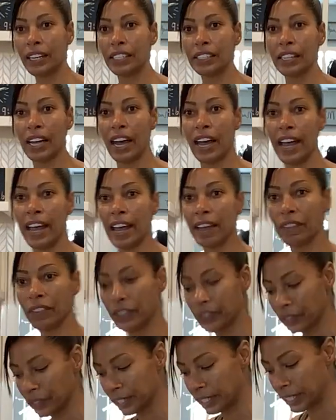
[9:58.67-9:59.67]
is I have
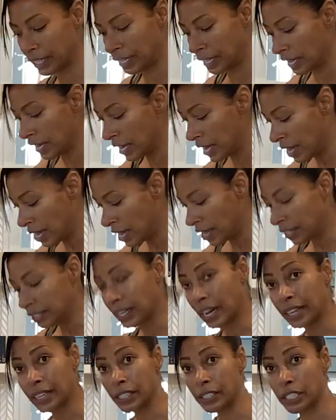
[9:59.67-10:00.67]
literally
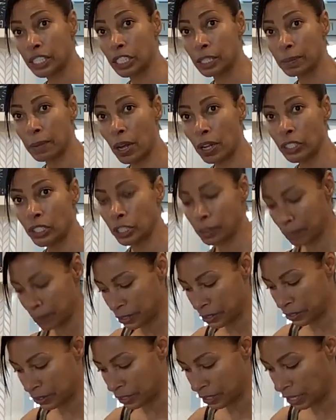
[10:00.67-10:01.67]
gotten a smaller
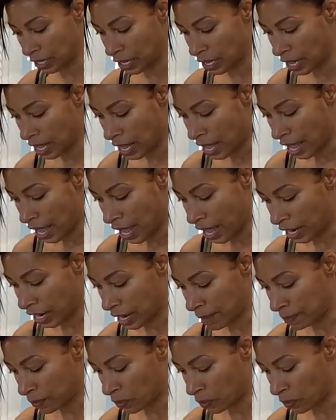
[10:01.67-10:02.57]
spoon and I'm